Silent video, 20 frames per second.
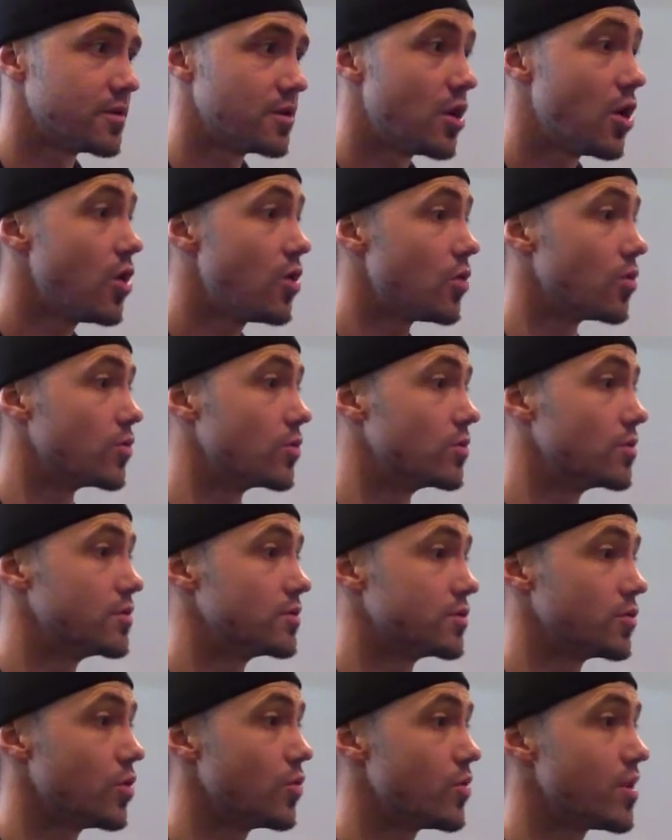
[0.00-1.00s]
Oh,
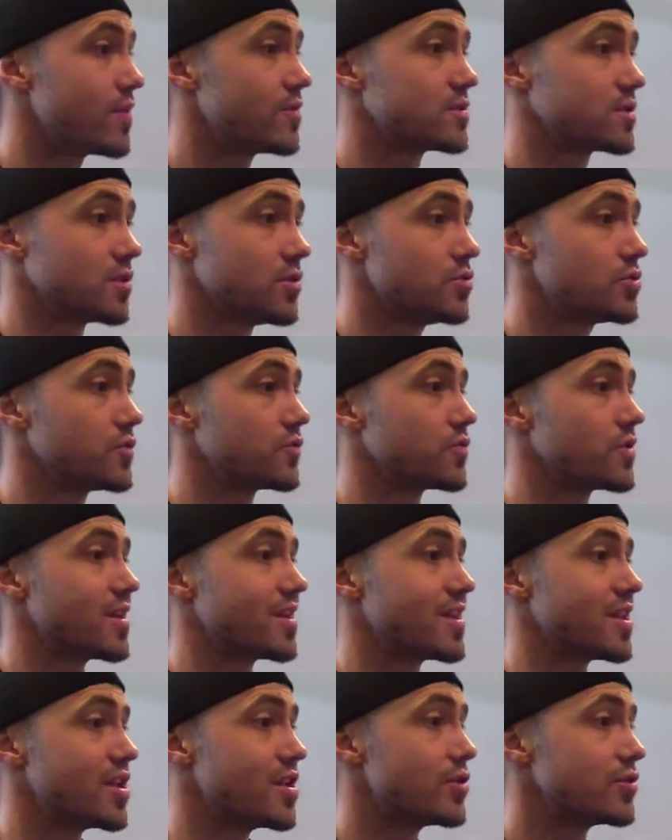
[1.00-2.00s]
you know what? We have a solution for
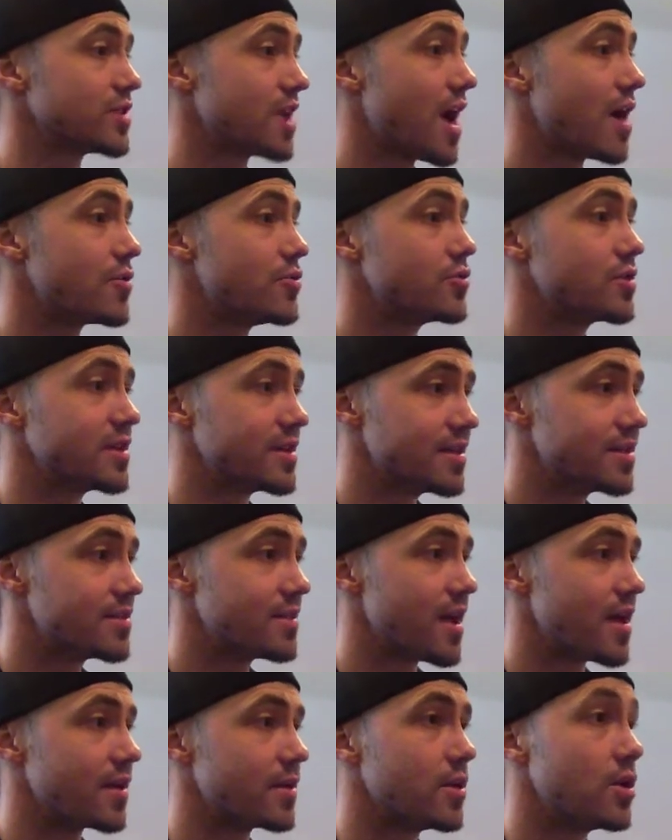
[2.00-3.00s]
that. Here's how you can get
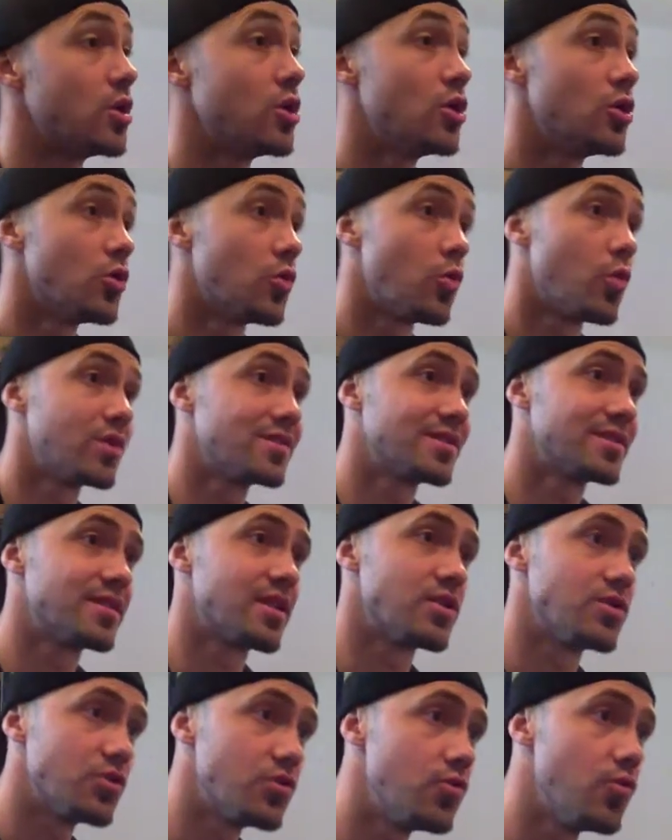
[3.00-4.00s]
that. What is it
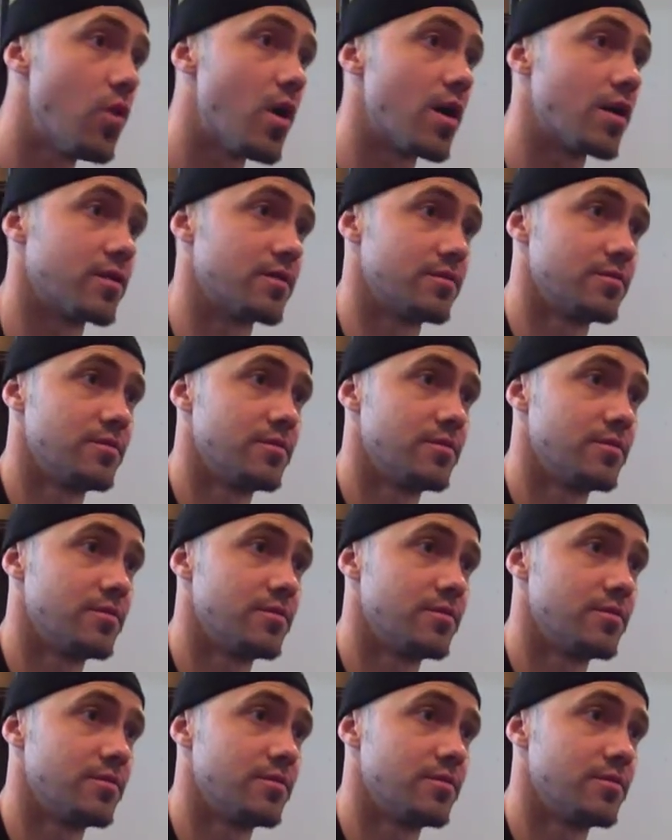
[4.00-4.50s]
that you want?